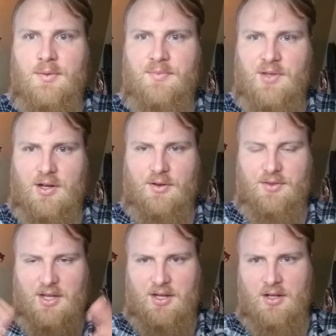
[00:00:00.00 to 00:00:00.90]

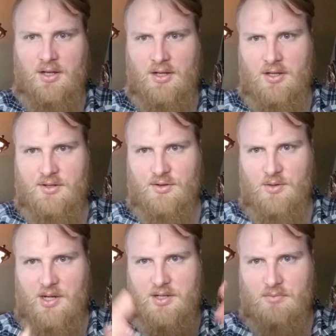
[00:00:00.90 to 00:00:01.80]
the
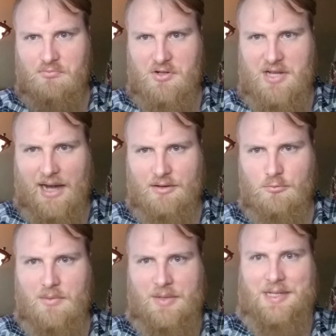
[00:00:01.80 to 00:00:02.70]
duty to protect
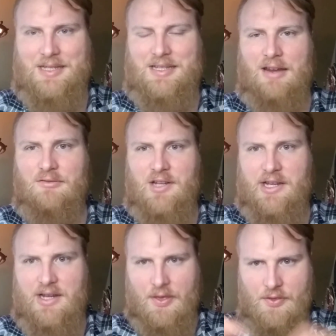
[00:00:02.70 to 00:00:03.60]
women's
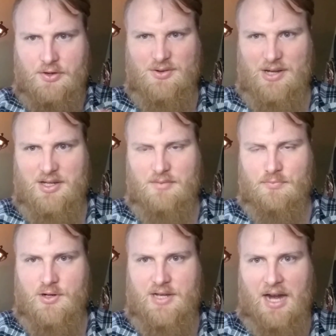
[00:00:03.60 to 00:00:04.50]
safety and the duty to
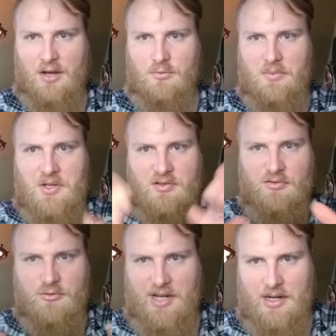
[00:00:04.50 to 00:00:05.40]
protect women's
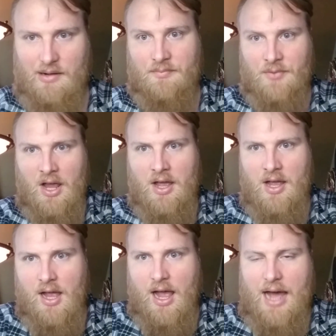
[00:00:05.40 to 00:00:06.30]
freedom
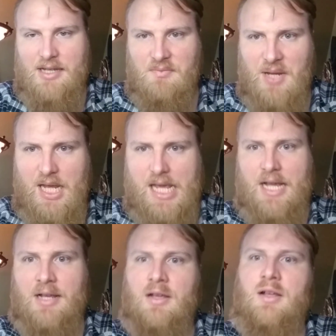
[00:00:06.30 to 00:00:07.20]
as
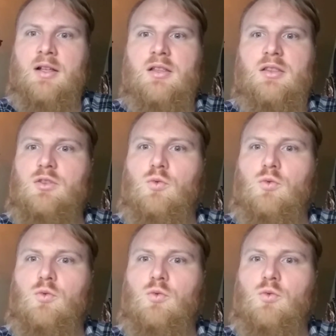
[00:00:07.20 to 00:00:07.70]
being the